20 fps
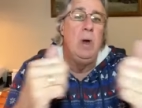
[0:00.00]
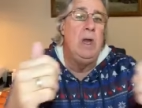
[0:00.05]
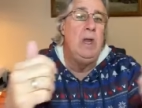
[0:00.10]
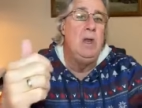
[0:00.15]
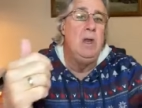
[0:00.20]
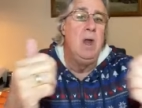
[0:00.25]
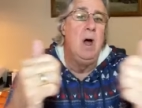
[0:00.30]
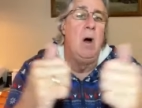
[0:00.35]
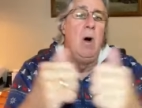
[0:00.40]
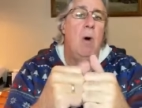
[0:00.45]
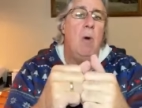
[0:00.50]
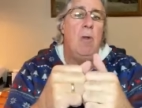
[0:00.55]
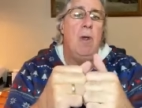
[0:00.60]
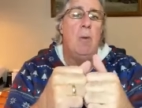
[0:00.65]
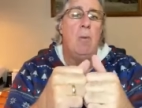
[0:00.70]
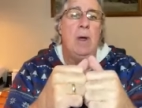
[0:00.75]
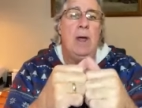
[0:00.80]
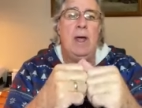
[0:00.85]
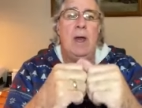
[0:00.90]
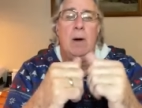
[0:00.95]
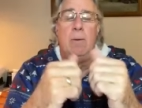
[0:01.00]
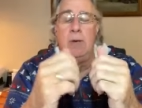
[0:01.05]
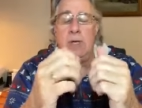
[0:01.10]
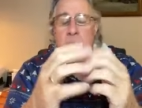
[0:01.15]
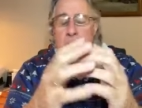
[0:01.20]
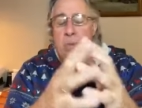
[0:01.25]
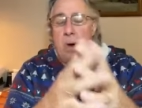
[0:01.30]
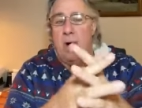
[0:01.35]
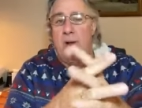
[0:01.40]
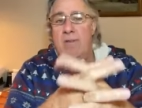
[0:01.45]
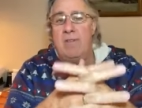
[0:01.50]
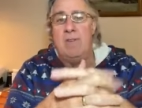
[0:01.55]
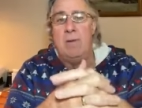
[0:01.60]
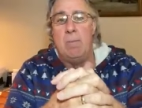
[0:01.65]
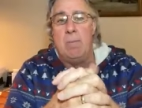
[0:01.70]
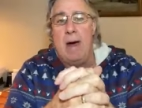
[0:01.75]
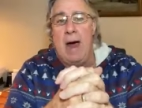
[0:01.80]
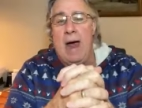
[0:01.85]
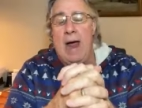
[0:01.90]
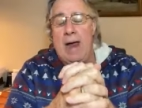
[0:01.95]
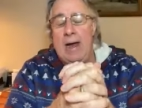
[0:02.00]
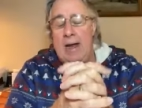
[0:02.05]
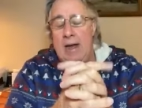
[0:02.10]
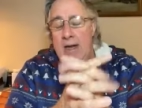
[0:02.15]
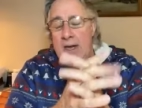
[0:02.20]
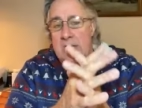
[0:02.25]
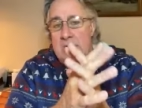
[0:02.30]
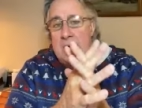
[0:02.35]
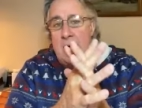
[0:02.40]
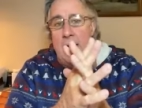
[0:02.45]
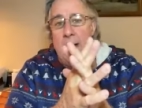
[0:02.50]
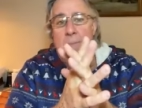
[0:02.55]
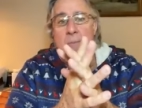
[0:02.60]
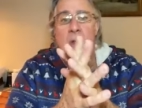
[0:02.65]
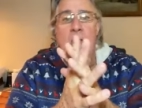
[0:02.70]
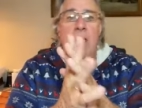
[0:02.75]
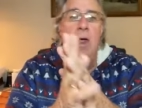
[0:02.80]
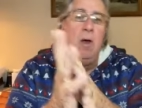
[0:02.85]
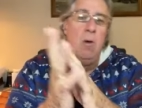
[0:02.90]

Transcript: We know that we get a response to mag anytime